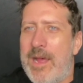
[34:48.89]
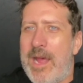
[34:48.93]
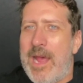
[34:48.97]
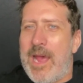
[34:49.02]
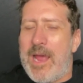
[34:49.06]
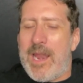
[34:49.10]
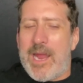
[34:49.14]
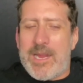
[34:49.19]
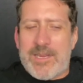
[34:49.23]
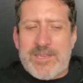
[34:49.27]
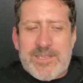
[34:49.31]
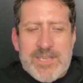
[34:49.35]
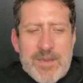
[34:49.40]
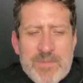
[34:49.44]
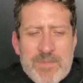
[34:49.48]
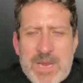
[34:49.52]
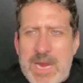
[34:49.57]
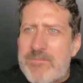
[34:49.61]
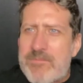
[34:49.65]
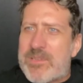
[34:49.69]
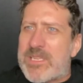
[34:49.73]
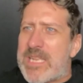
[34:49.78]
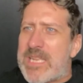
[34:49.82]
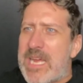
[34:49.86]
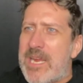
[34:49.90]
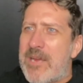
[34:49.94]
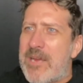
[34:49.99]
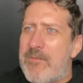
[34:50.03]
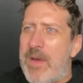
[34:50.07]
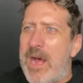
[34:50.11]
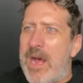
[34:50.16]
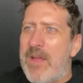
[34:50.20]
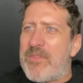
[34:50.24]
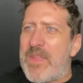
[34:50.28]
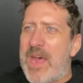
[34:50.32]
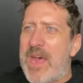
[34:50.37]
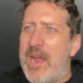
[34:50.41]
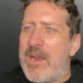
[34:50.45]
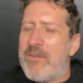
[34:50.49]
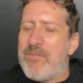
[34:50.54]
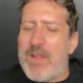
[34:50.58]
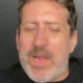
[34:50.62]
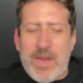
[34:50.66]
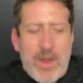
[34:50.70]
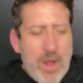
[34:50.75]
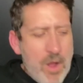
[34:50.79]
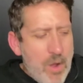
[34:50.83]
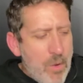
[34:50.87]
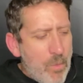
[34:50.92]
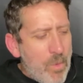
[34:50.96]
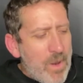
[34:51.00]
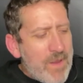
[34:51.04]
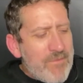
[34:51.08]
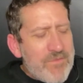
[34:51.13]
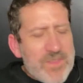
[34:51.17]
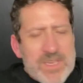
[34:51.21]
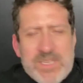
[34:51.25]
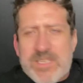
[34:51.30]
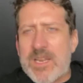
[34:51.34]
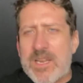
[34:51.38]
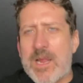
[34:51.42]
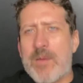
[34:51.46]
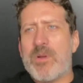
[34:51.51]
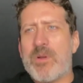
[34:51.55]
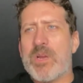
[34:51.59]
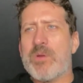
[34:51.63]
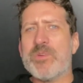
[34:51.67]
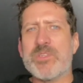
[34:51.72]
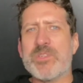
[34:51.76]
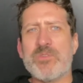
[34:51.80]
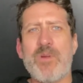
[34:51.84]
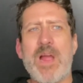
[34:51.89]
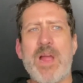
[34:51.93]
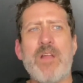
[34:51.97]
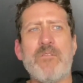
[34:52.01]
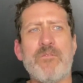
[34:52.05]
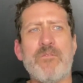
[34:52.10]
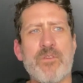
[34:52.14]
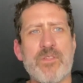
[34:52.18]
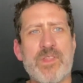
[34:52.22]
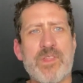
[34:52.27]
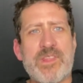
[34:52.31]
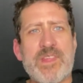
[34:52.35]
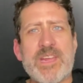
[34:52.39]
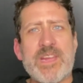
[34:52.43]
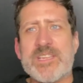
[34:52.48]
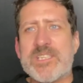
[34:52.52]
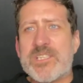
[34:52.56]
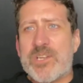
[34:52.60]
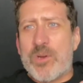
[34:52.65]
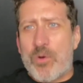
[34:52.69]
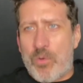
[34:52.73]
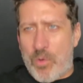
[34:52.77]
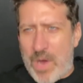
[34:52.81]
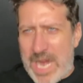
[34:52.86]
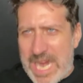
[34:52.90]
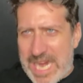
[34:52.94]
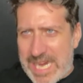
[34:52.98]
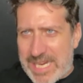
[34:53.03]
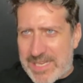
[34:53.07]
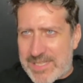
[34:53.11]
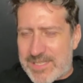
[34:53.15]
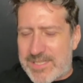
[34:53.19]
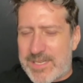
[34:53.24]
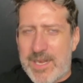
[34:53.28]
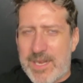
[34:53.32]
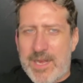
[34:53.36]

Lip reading: And I sometimes think about that of like, oh, what if this celebrity was around for this craze?